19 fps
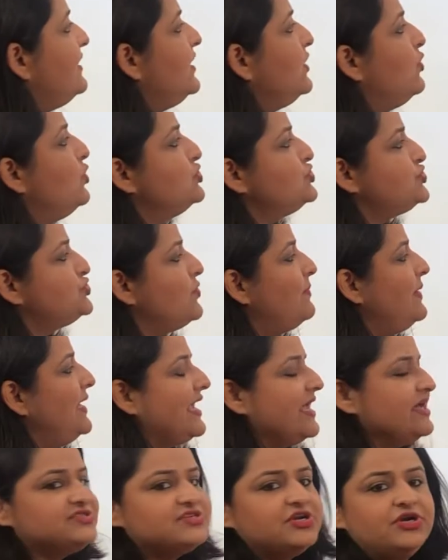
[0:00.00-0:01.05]
undergoes
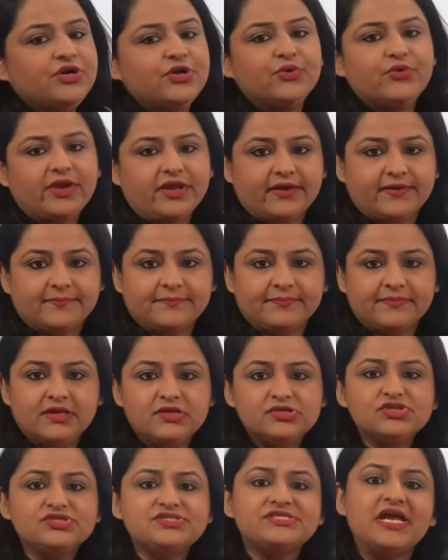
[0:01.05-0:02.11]
duplication during.
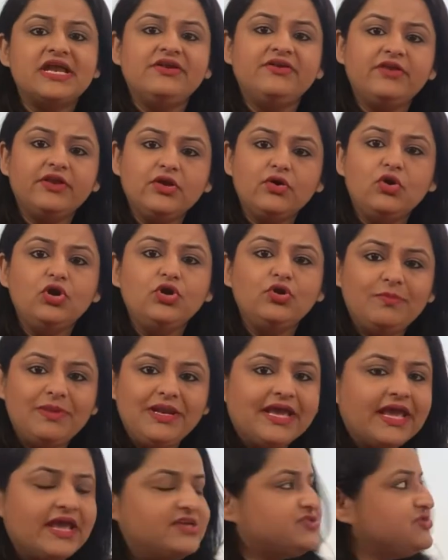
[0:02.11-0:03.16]
So centriole
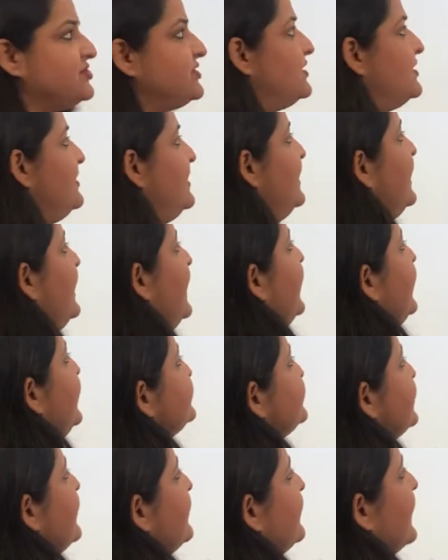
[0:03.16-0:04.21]
duplication
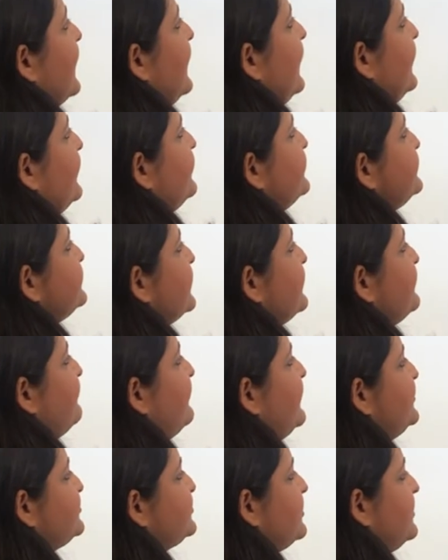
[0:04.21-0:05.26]
is a characteristic
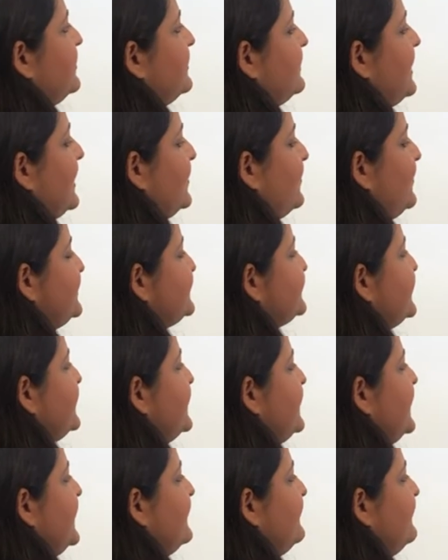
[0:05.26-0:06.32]
feature that we
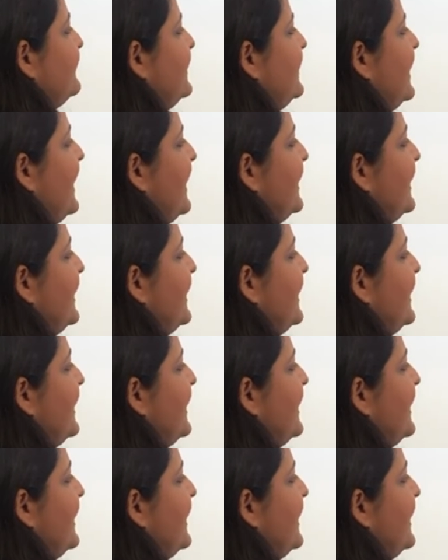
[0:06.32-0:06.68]
see in the